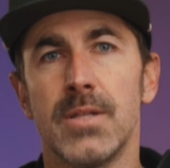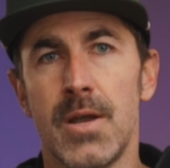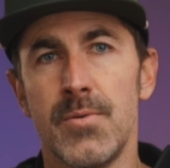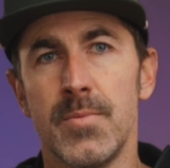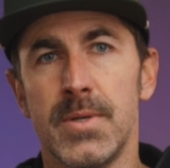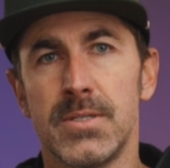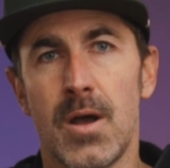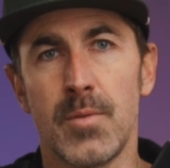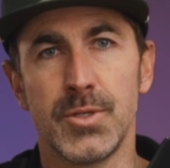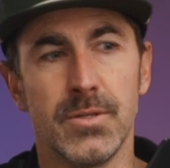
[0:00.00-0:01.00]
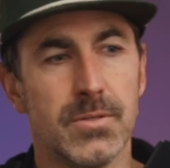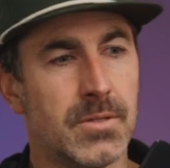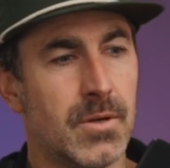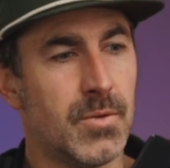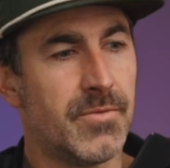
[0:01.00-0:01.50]
Lightroom as an option.
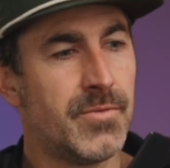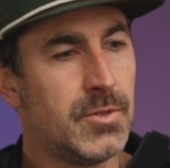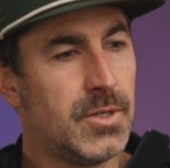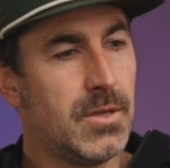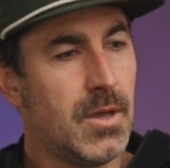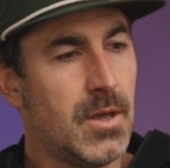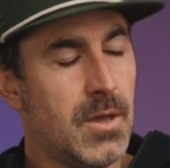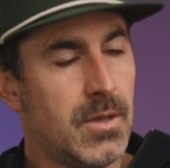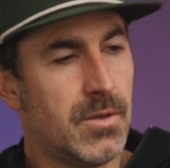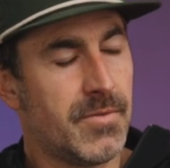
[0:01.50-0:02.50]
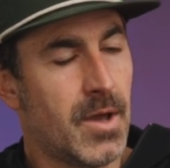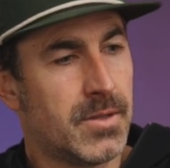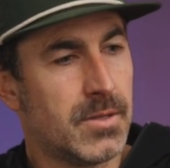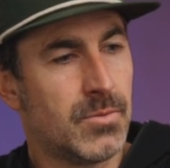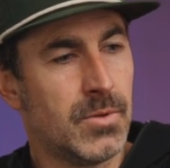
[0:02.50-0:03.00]
So with Fuji, you've
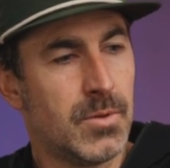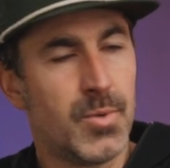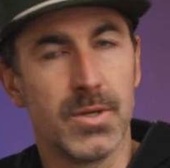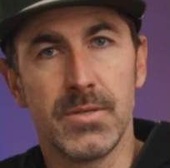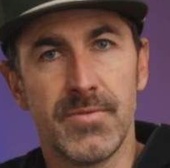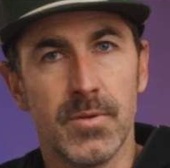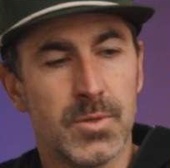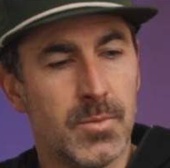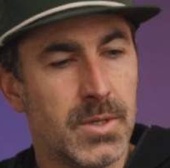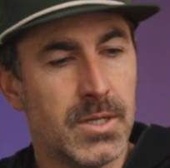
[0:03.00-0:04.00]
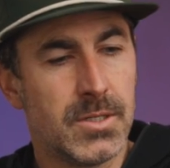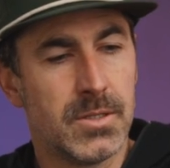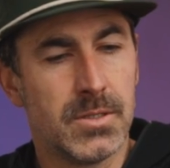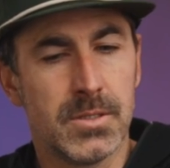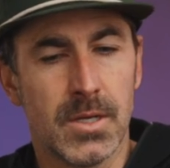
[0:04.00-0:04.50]
got this really pretty film
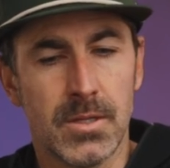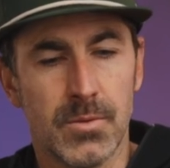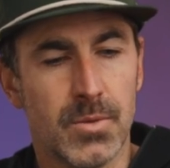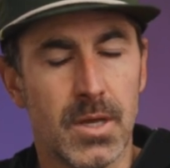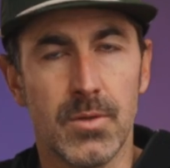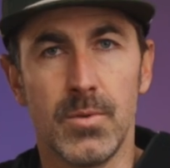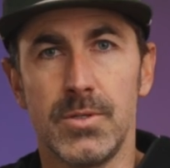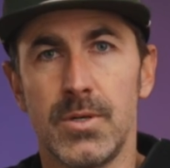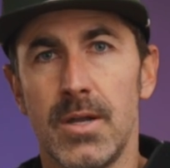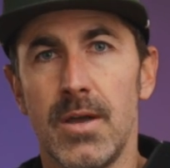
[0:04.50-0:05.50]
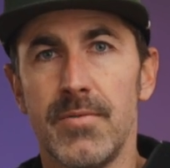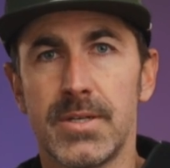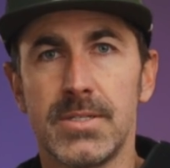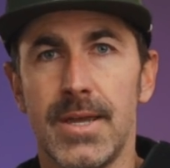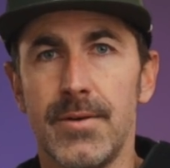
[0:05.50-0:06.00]
simulations, and then with the other ones, you kind of have
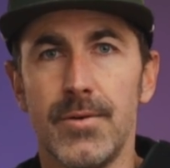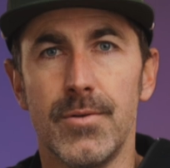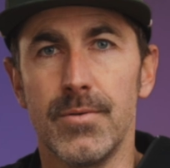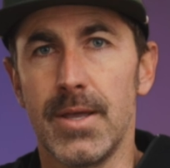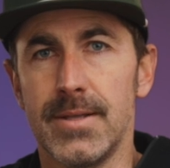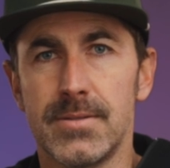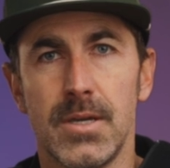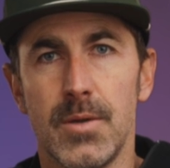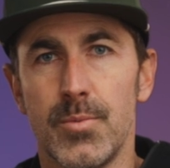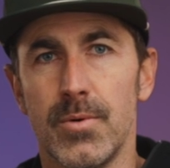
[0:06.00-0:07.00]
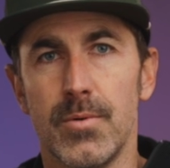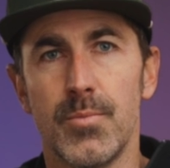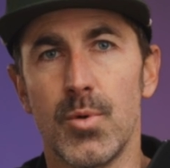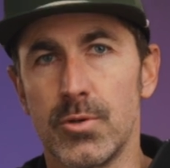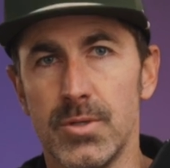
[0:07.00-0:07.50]
like standard or landscape or
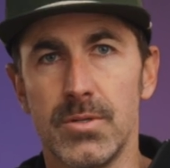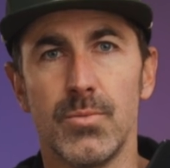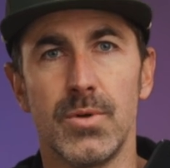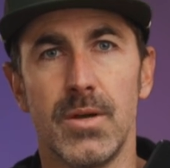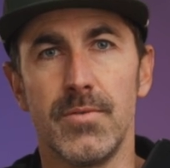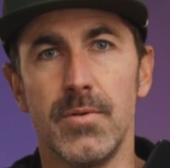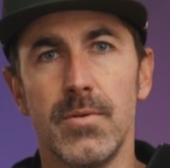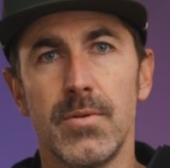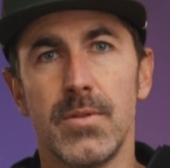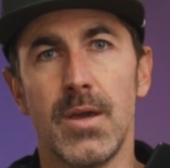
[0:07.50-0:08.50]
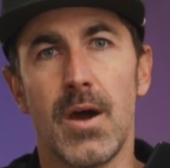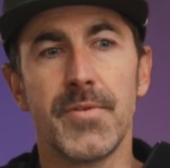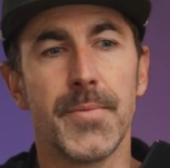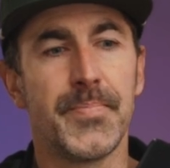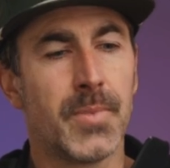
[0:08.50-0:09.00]
portrait, whatever they offer.